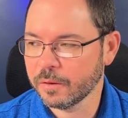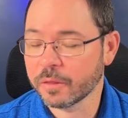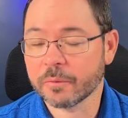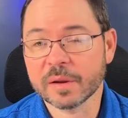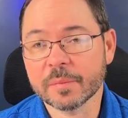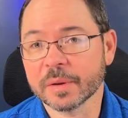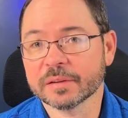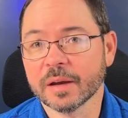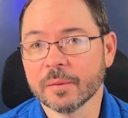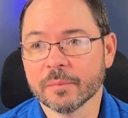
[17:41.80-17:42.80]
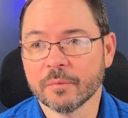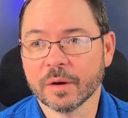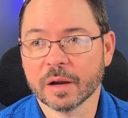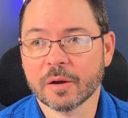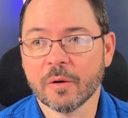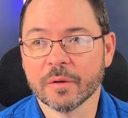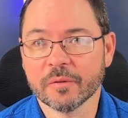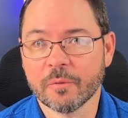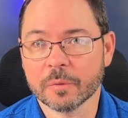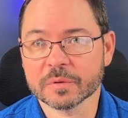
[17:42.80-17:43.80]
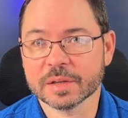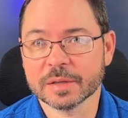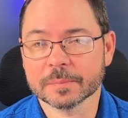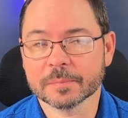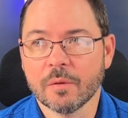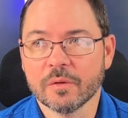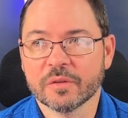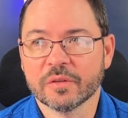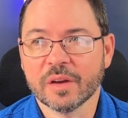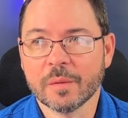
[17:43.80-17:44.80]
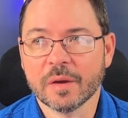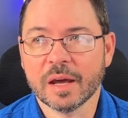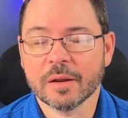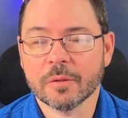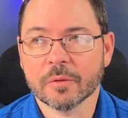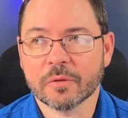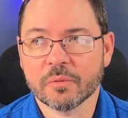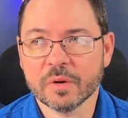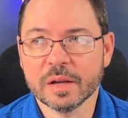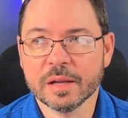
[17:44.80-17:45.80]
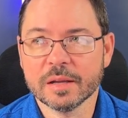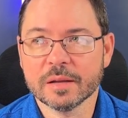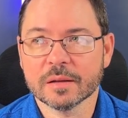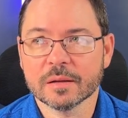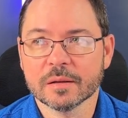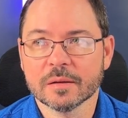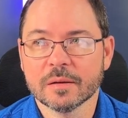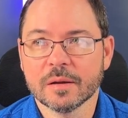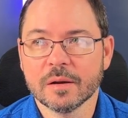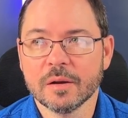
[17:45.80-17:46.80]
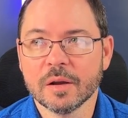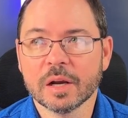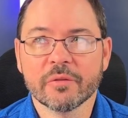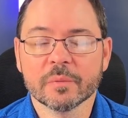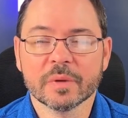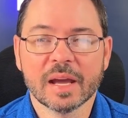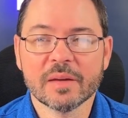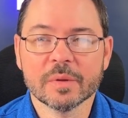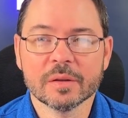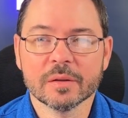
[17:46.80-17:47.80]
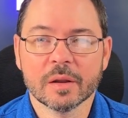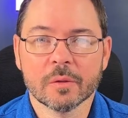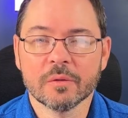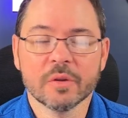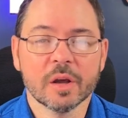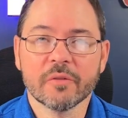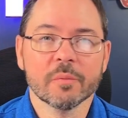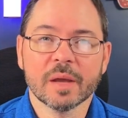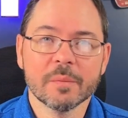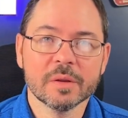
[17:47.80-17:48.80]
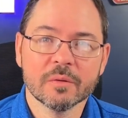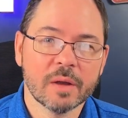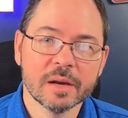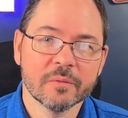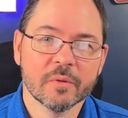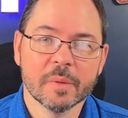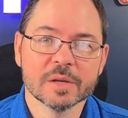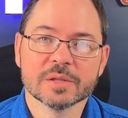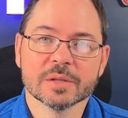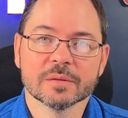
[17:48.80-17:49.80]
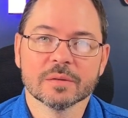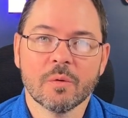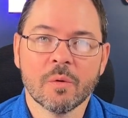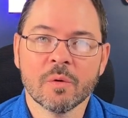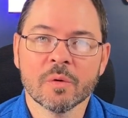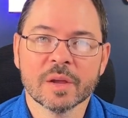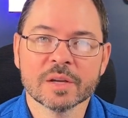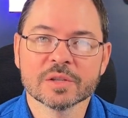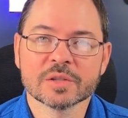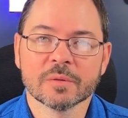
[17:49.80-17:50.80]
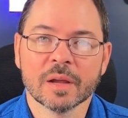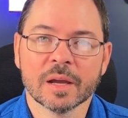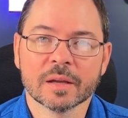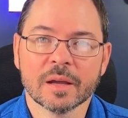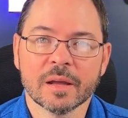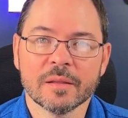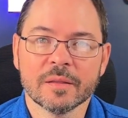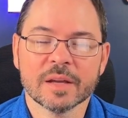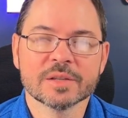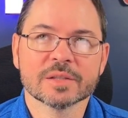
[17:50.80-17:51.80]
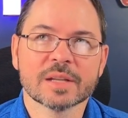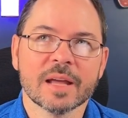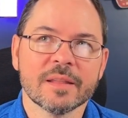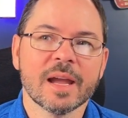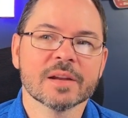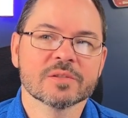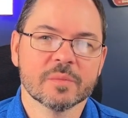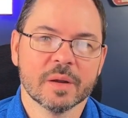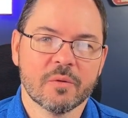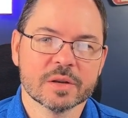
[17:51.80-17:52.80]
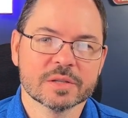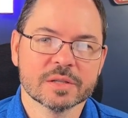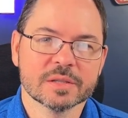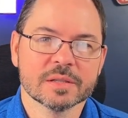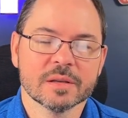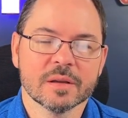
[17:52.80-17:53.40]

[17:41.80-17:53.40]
3 picked up when I called out of 14. Some out of the 3, none of them gave me the right information, or they just were like, they answered my questions,